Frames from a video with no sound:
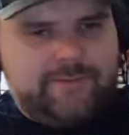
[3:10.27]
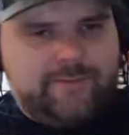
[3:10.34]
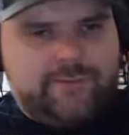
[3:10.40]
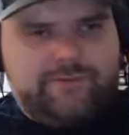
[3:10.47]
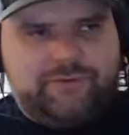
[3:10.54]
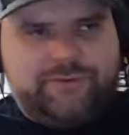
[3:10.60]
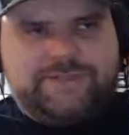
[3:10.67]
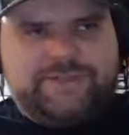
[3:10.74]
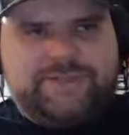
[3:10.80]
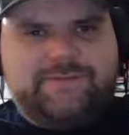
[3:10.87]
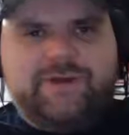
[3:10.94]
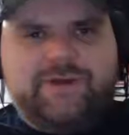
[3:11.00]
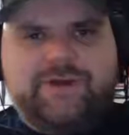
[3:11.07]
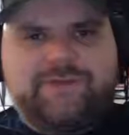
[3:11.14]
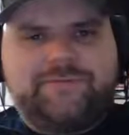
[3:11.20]
I believe they're like
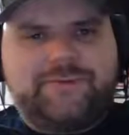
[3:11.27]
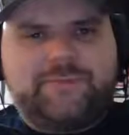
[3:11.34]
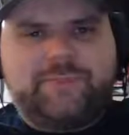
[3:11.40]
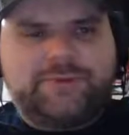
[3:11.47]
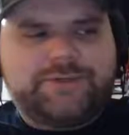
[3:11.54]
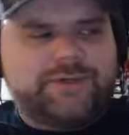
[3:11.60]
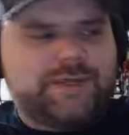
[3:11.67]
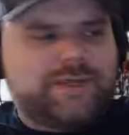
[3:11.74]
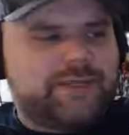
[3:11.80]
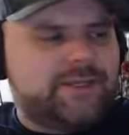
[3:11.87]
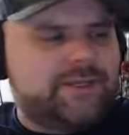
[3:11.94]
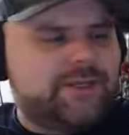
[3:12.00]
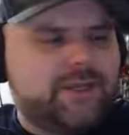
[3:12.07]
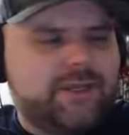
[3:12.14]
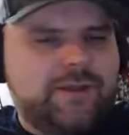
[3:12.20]
700 feet per second,